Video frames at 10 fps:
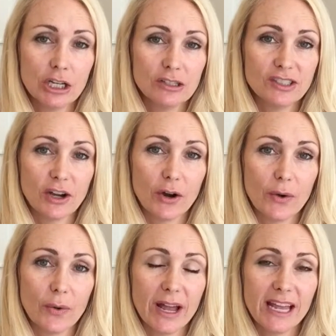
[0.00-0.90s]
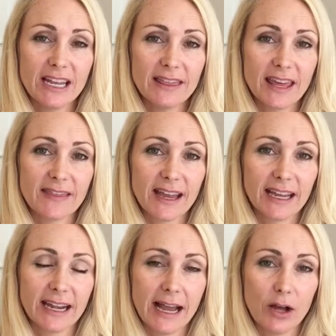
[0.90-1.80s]
So anything that
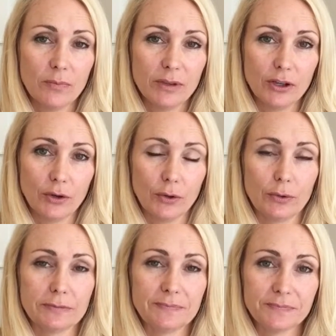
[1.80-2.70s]
can help you